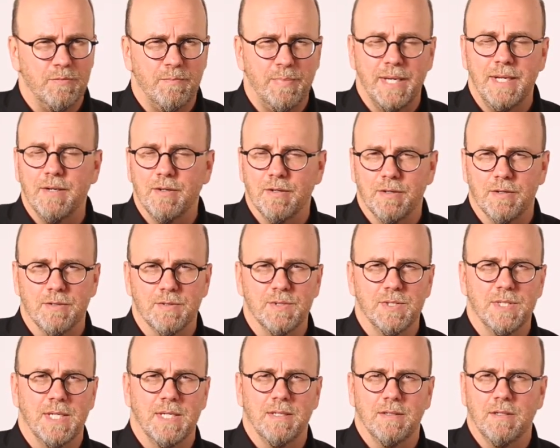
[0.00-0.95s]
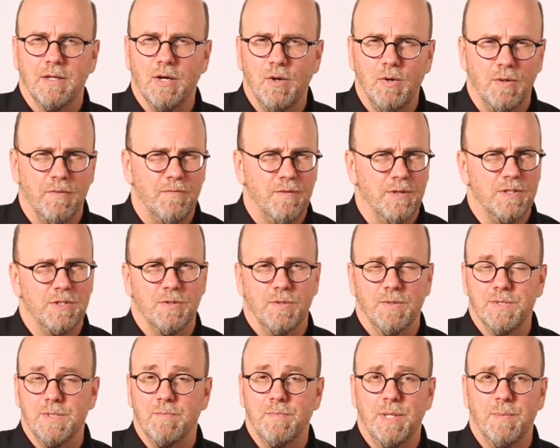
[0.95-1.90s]
bidders and code
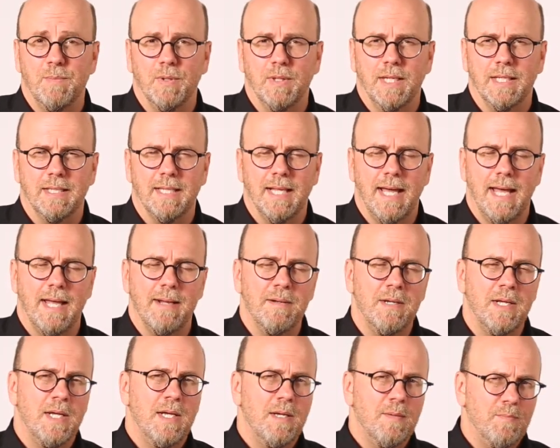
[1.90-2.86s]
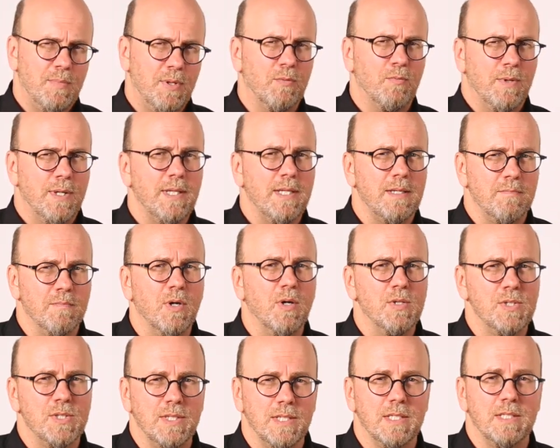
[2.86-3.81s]
officials and people like that, but really
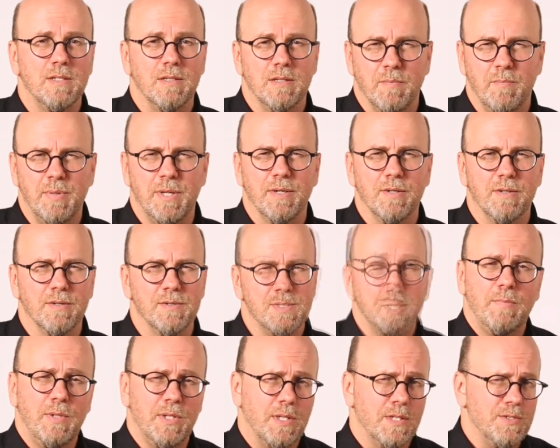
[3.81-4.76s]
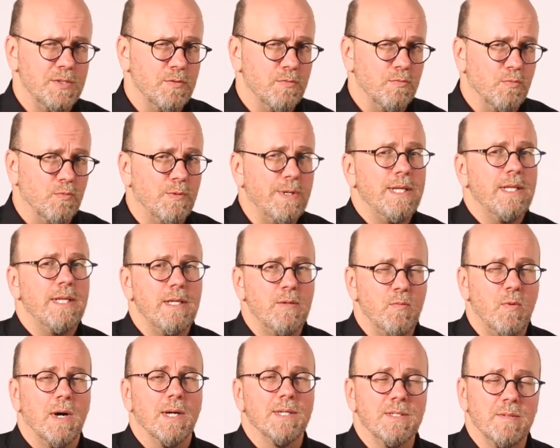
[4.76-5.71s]
mostly to the bidders because you really
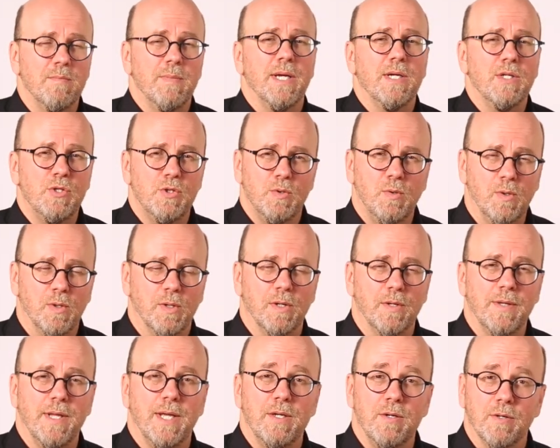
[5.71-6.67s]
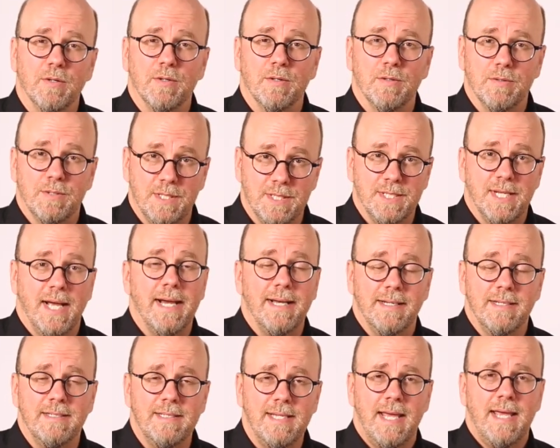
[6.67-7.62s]
want to make sure that your design
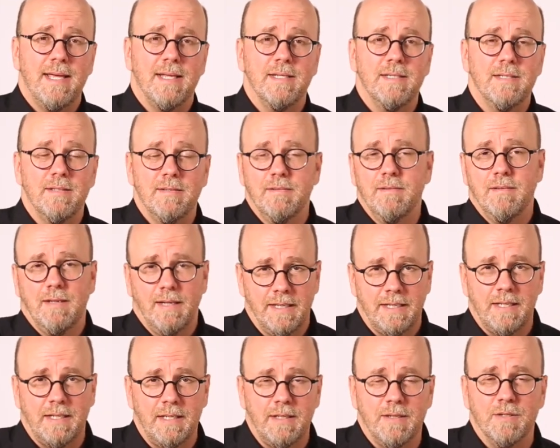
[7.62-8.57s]
intent, i.e.